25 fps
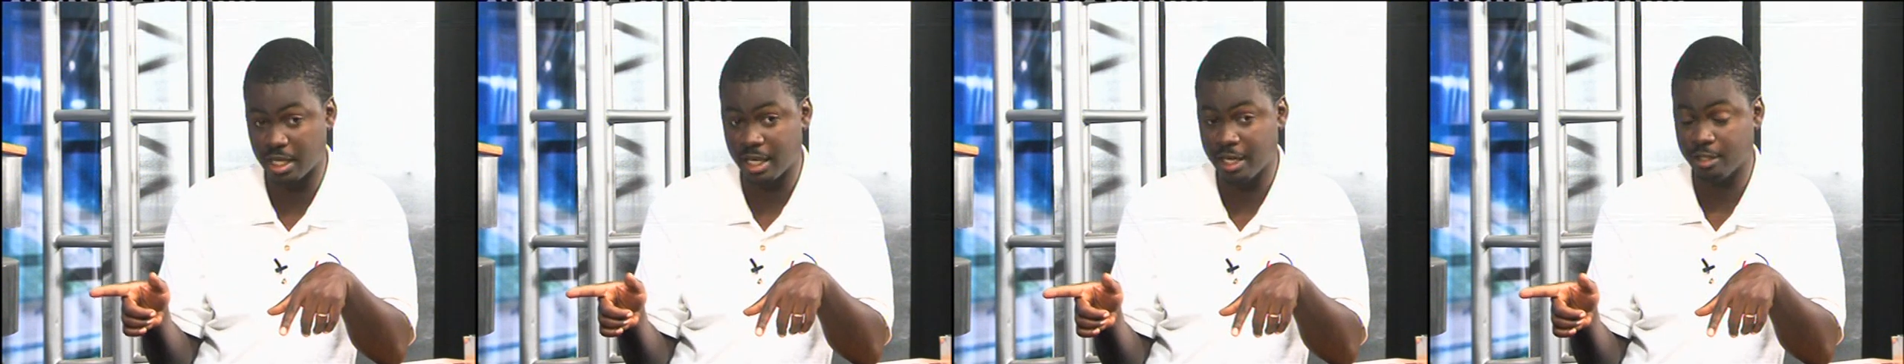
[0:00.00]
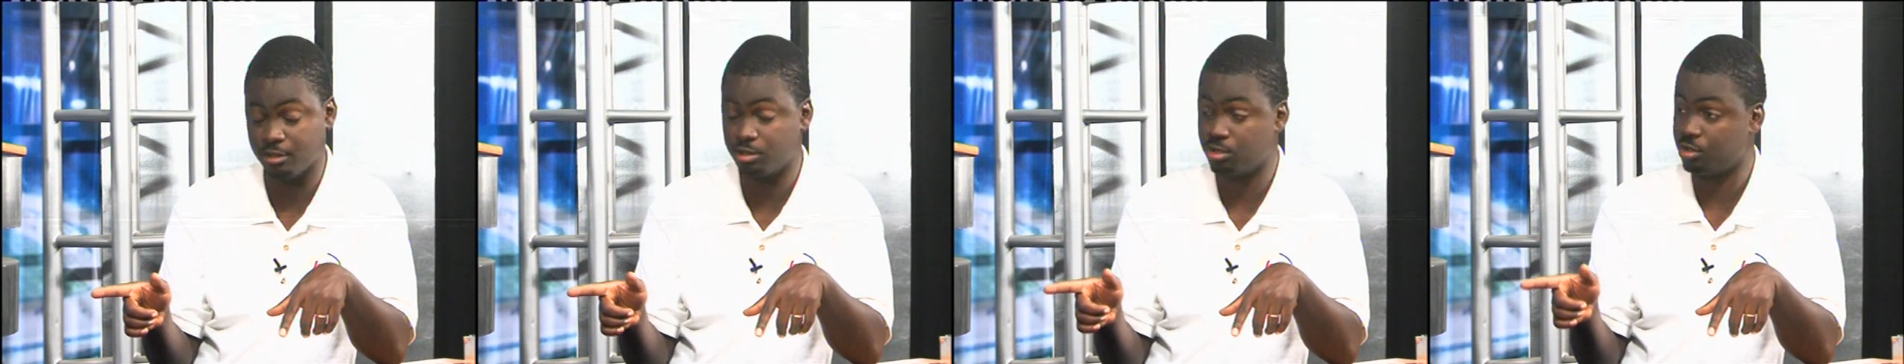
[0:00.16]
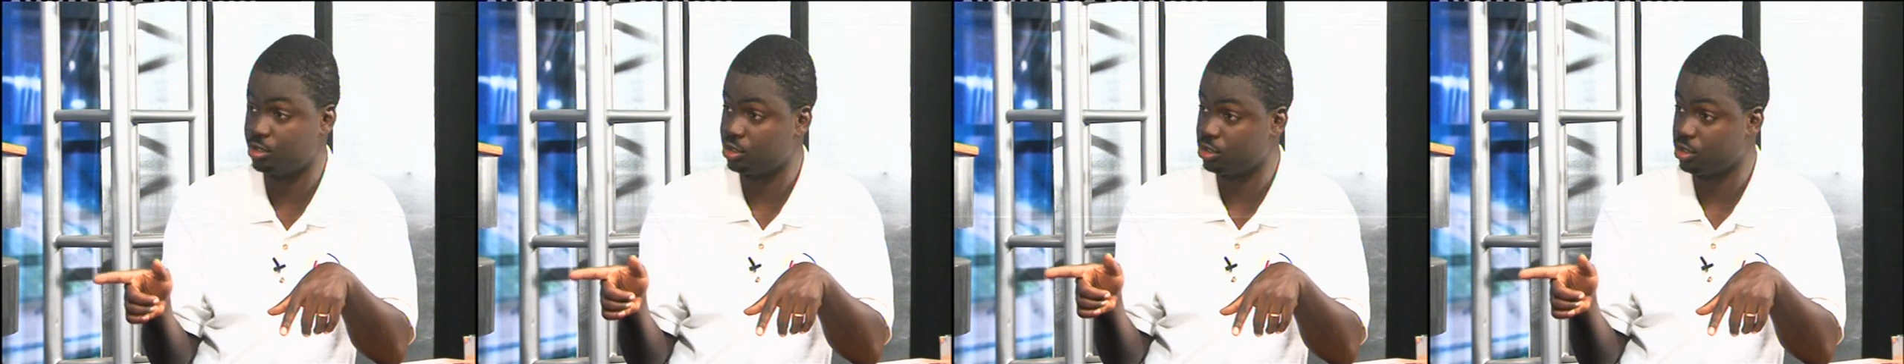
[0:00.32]

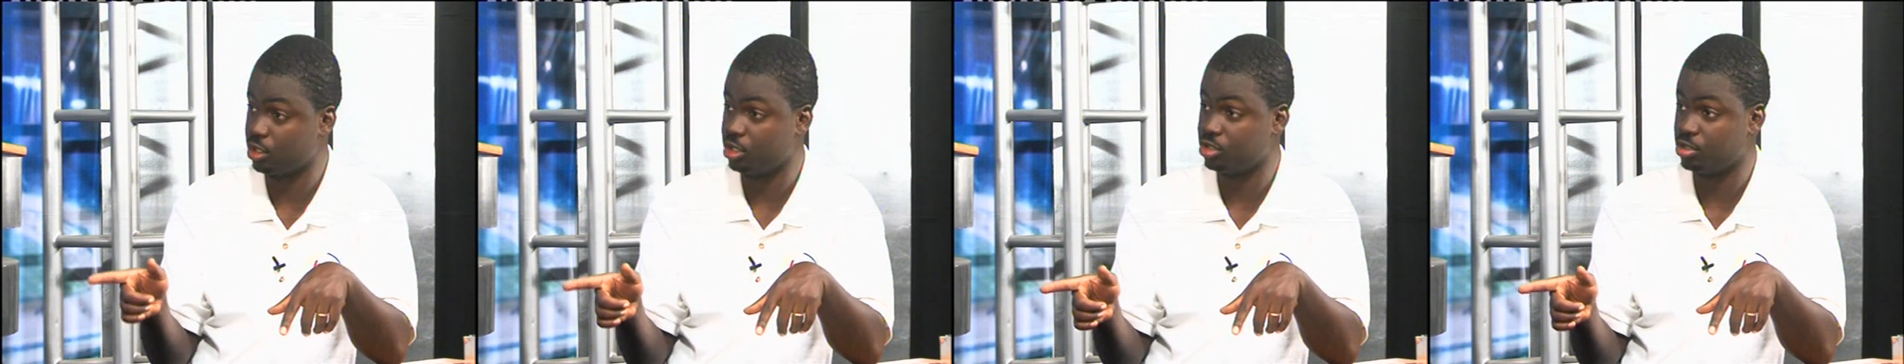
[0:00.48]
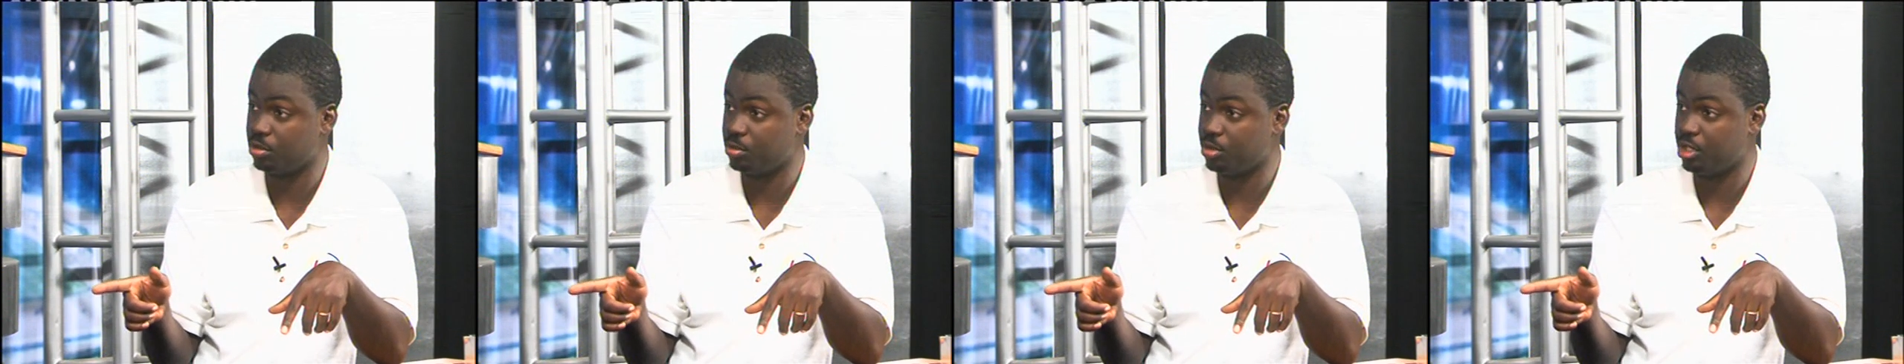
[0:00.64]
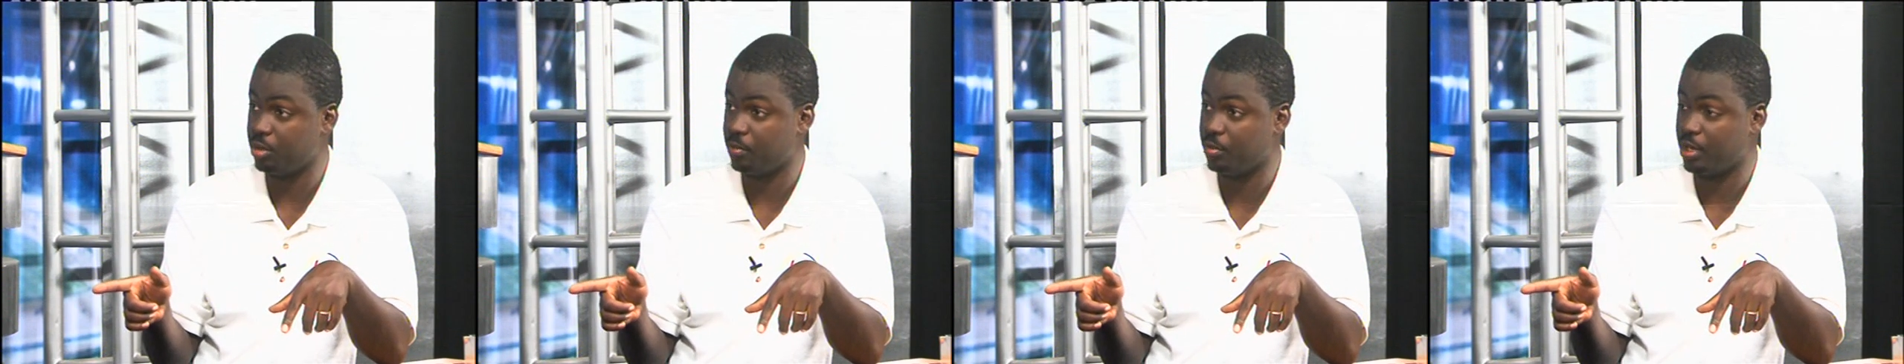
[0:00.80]
Andrew is going
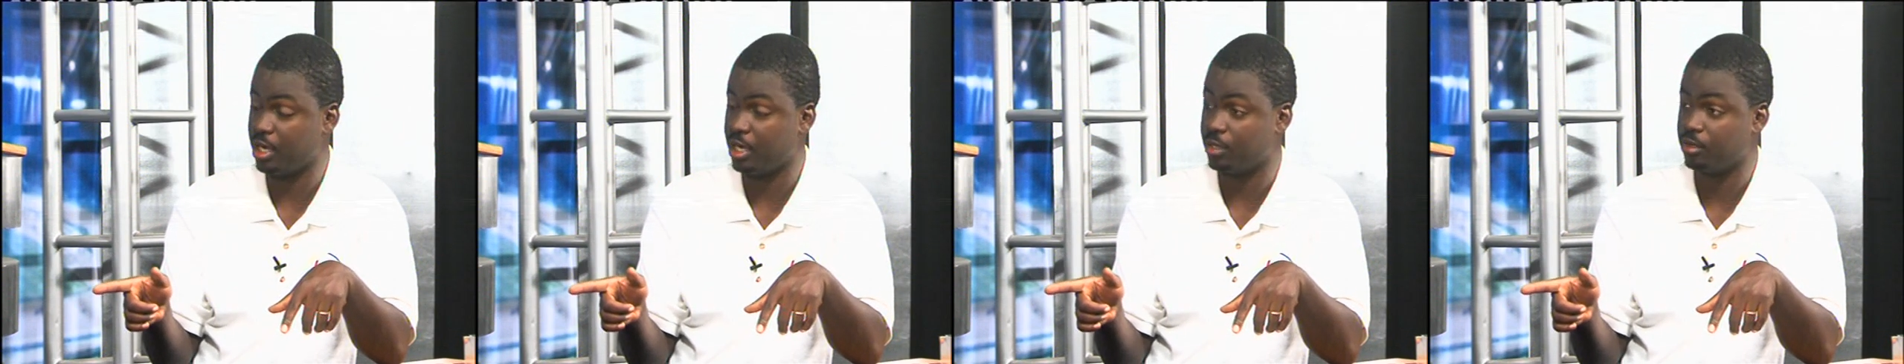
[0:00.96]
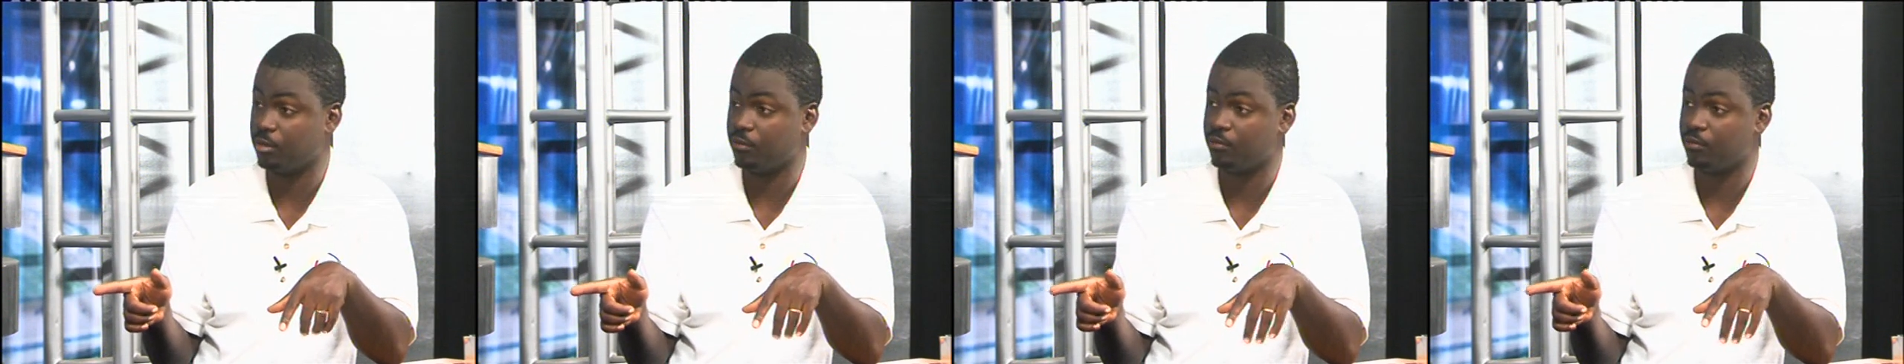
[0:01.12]
to be a part of.